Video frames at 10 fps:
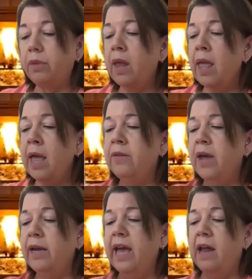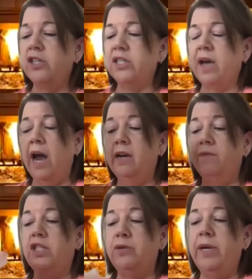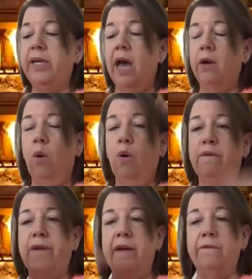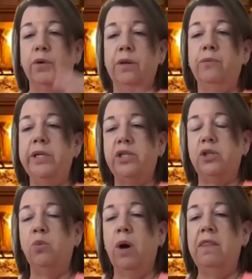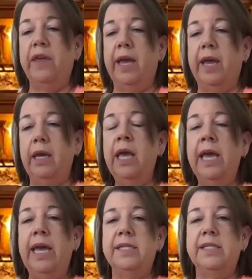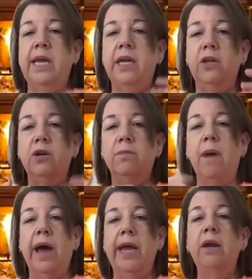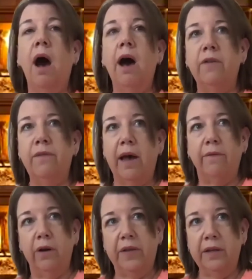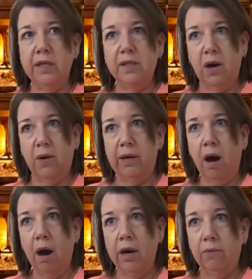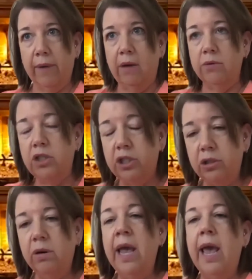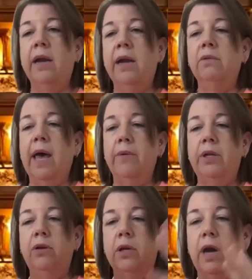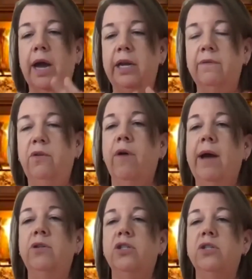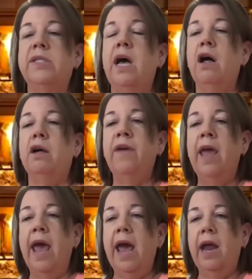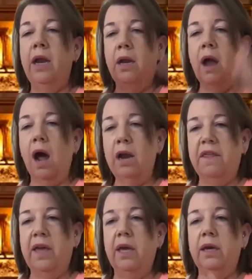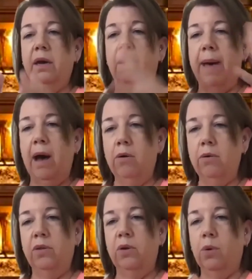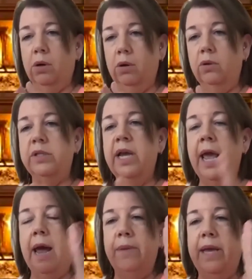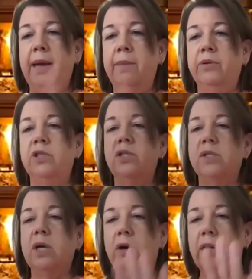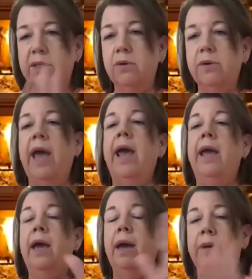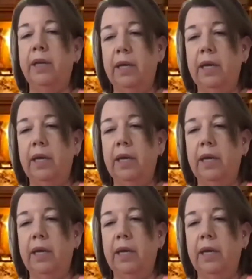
And again, just kind of doing that whole 5-4-3-2-1 thing, it's taking your mind off of everything that's going on around you and allowing you to kind of ground yourself and not think about the world, and be able to just go, it's okay, I'm going to get